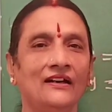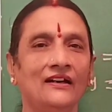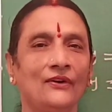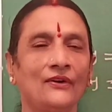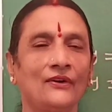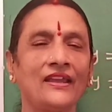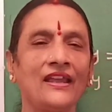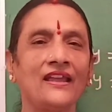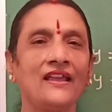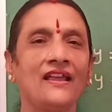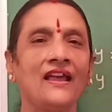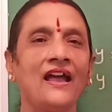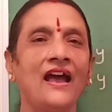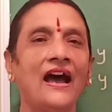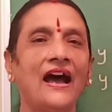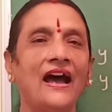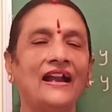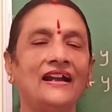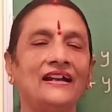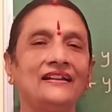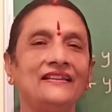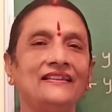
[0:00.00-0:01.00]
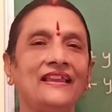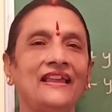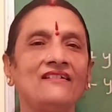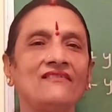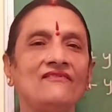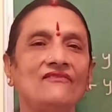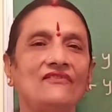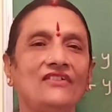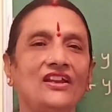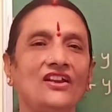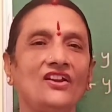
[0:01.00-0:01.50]
Okay, and
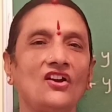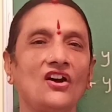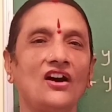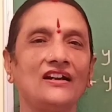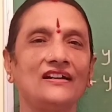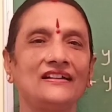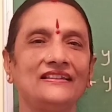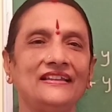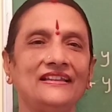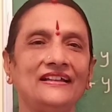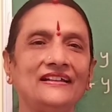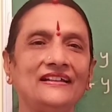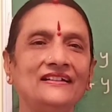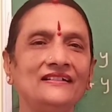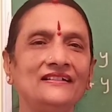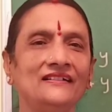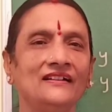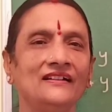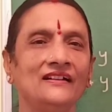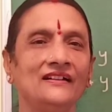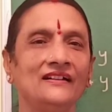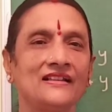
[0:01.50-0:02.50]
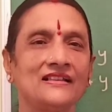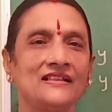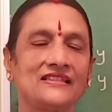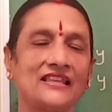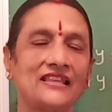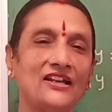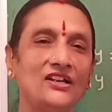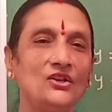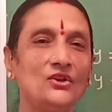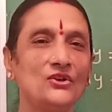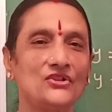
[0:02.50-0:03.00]
then we got the
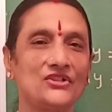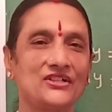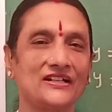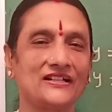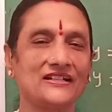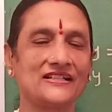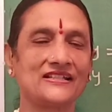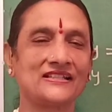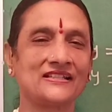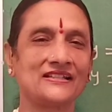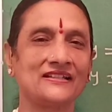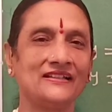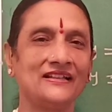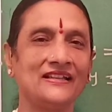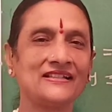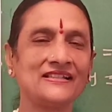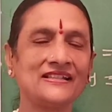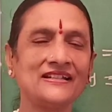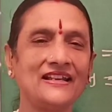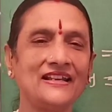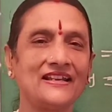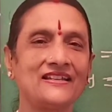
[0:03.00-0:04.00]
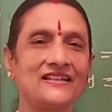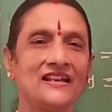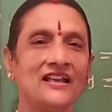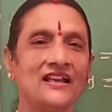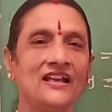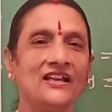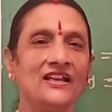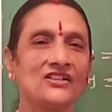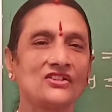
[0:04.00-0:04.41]
solutions, isn't it?